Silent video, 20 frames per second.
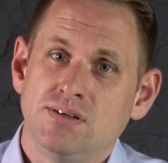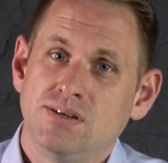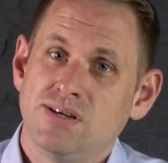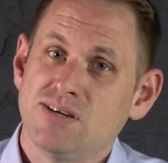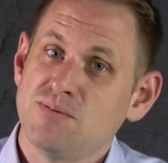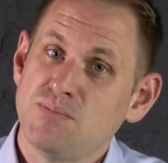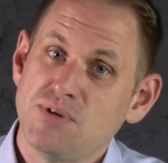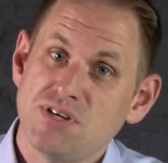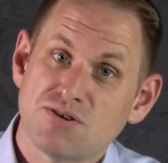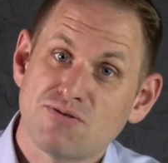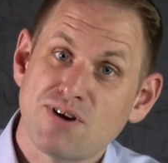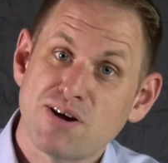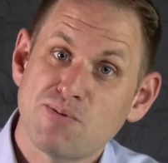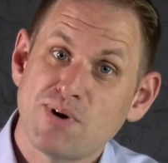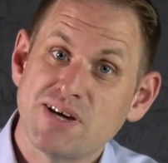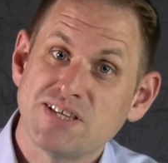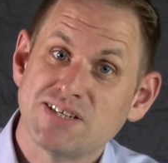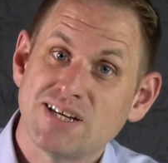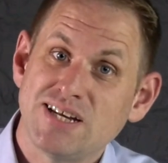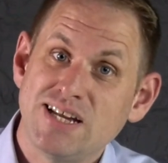It can be a great
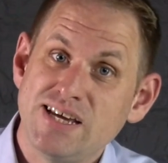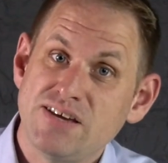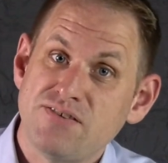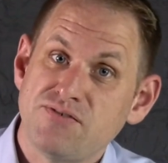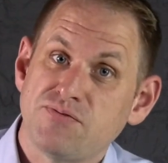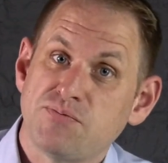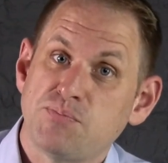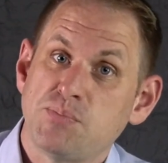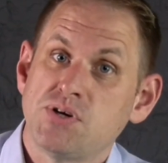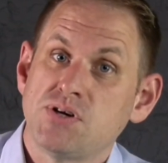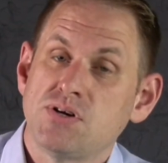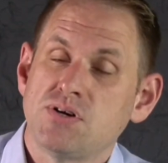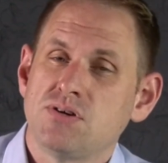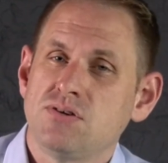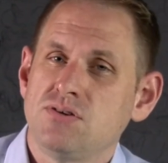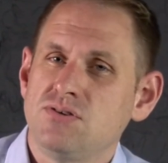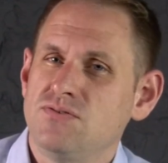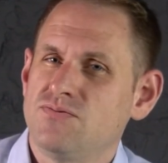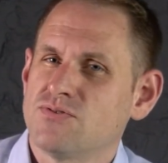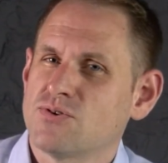way to live, but
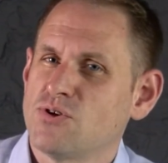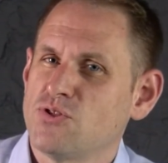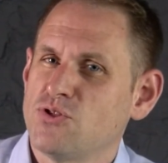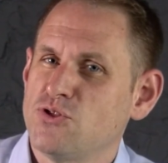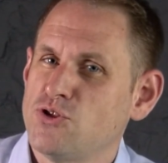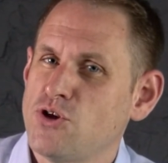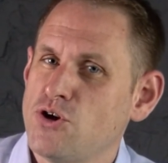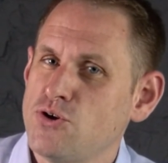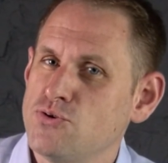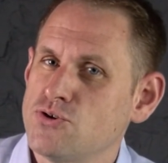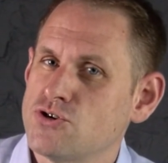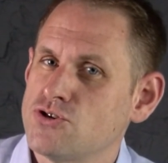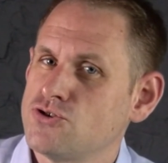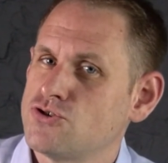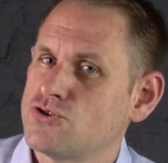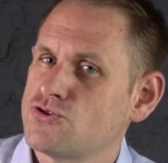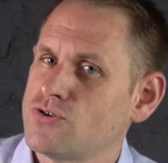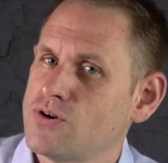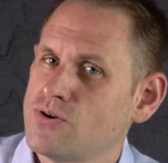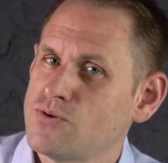you've got no
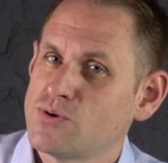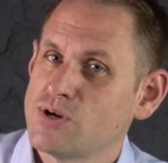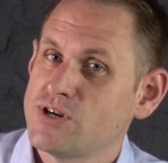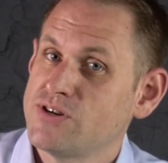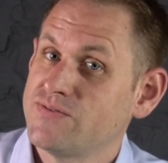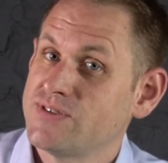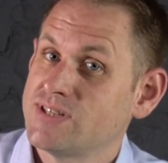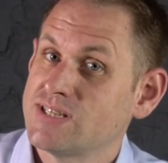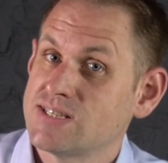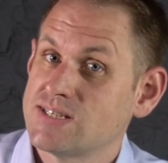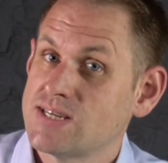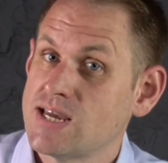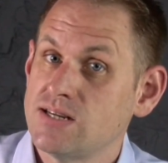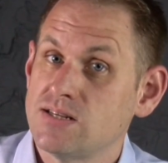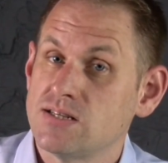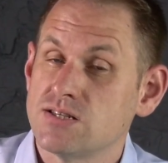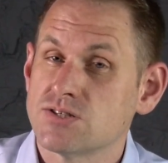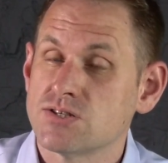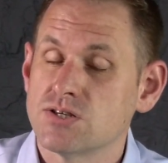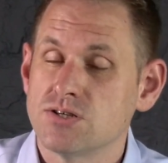control over the
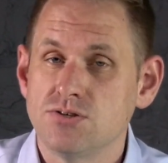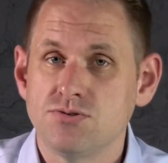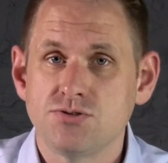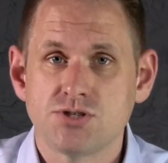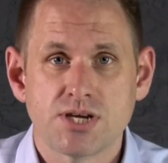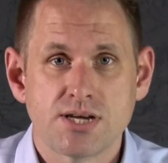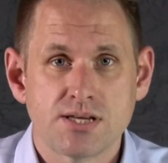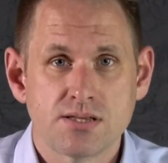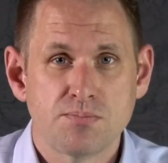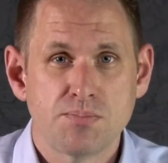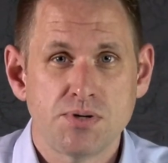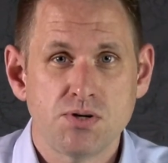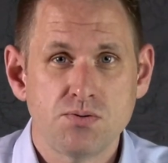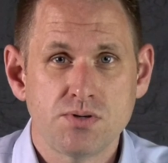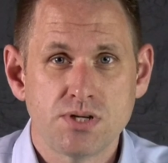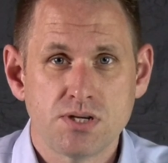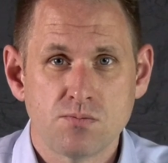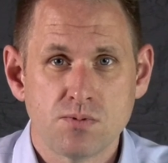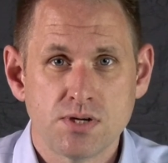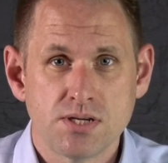tenants that you share the building